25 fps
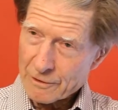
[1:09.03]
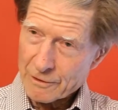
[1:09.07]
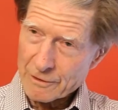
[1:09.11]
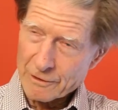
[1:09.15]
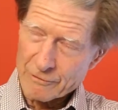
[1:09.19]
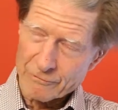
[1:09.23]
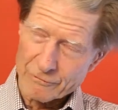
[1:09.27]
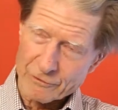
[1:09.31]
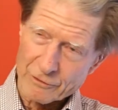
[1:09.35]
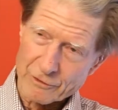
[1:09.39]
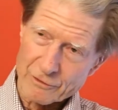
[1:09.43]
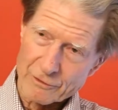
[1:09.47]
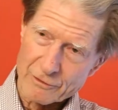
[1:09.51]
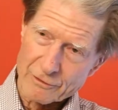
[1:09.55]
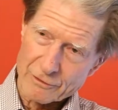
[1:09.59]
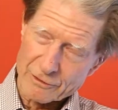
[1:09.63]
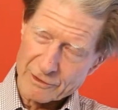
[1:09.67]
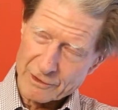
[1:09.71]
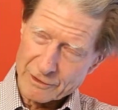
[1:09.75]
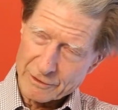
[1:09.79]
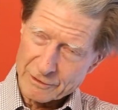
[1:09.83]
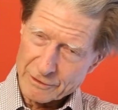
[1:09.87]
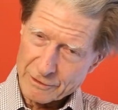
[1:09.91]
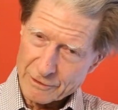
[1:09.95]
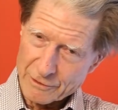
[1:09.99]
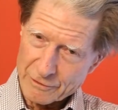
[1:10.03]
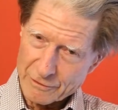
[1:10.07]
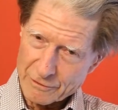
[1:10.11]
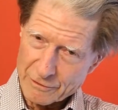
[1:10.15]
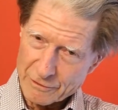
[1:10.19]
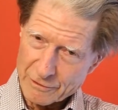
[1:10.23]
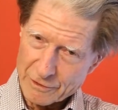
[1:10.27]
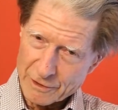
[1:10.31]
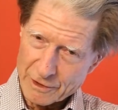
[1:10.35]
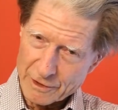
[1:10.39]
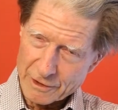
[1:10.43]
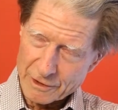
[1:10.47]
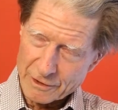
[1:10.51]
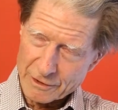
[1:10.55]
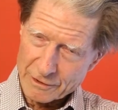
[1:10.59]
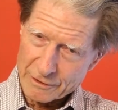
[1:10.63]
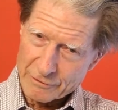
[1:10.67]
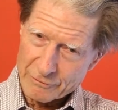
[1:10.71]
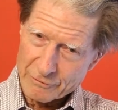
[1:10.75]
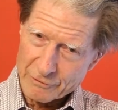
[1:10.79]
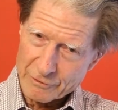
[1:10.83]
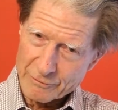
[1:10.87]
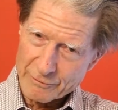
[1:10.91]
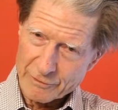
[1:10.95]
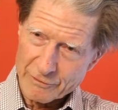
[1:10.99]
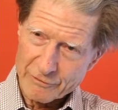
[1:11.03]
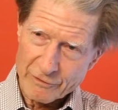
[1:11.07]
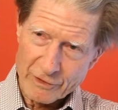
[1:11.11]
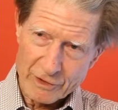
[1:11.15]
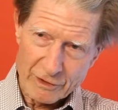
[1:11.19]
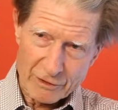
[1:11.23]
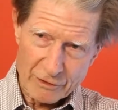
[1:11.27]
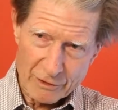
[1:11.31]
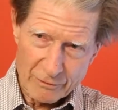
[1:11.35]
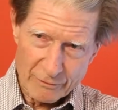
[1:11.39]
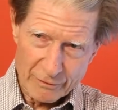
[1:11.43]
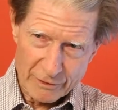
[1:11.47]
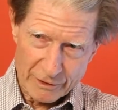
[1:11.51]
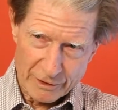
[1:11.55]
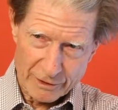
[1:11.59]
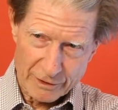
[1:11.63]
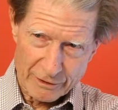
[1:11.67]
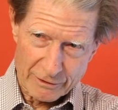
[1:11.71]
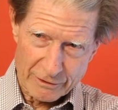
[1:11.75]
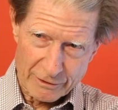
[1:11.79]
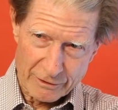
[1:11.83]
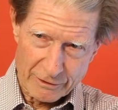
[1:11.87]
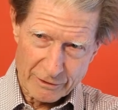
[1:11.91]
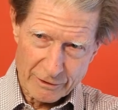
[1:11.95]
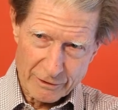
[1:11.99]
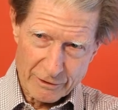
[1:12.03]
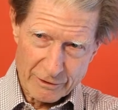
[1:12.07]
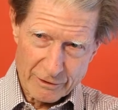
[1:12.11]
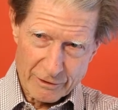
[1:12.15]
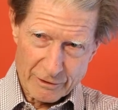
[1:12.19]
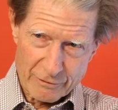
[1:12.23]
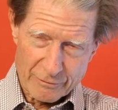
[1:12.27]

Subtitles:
liver or kidney or heart would be very complicated,